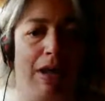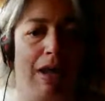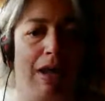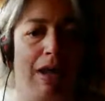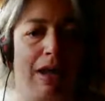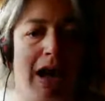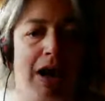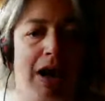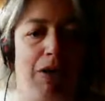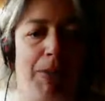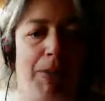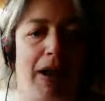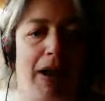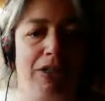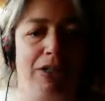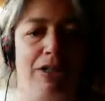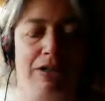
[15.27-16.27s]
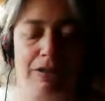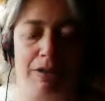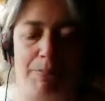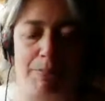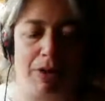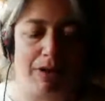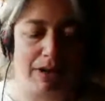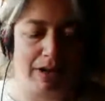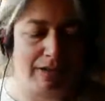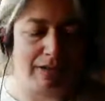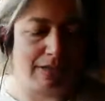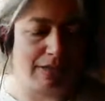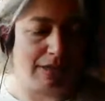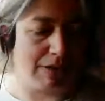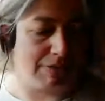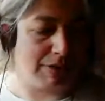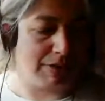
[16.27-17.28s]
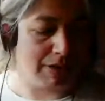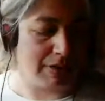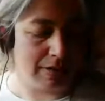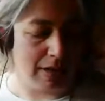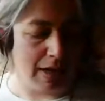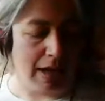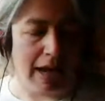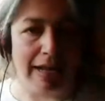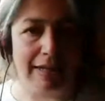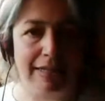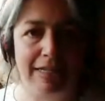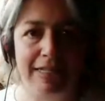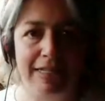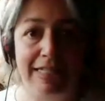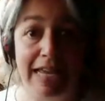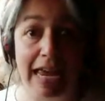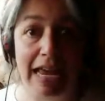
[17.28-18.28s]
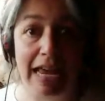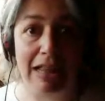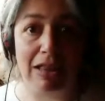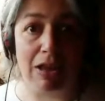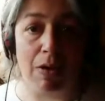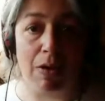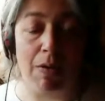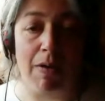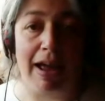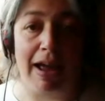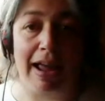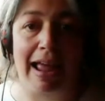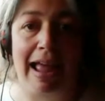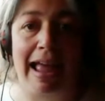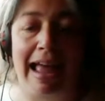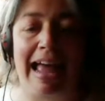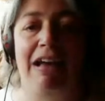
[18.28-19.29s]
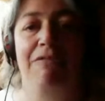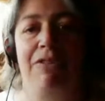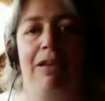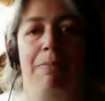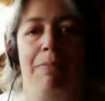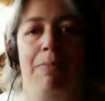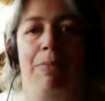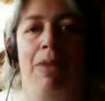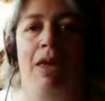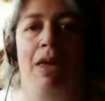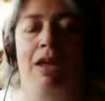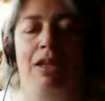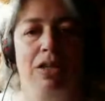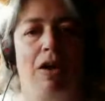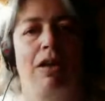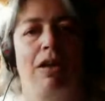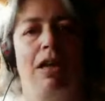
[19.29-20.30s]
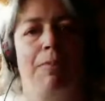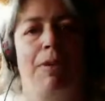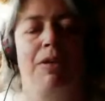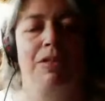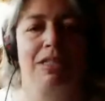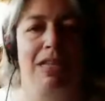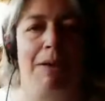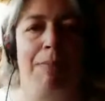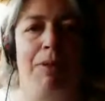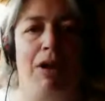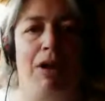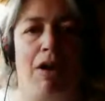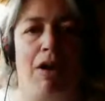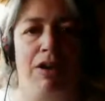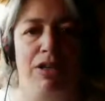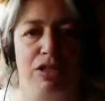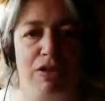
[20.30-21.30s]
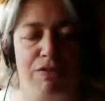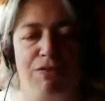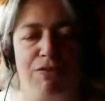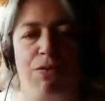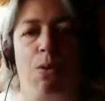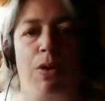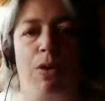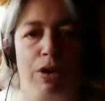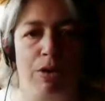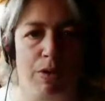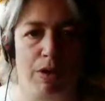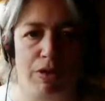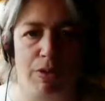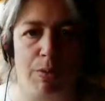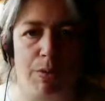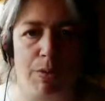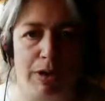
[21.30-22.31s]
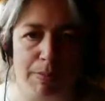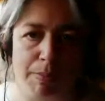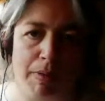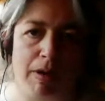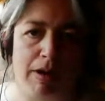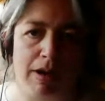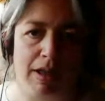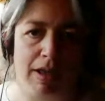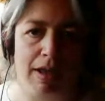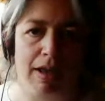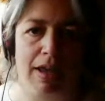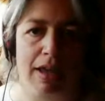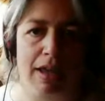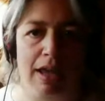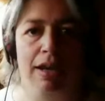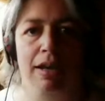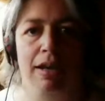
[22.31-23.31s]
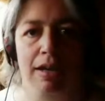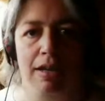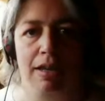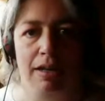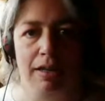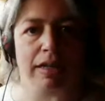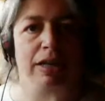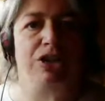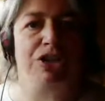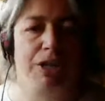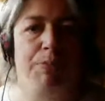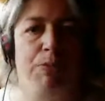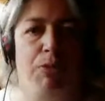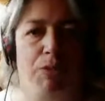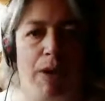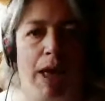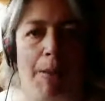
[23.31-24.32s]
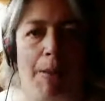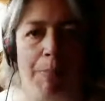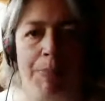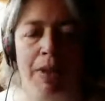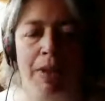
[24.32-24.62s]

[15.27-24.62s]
Chiropractor, Marketing Secrets. And today, though, I have him talking about seminars for your authority marketing in the leadership realm.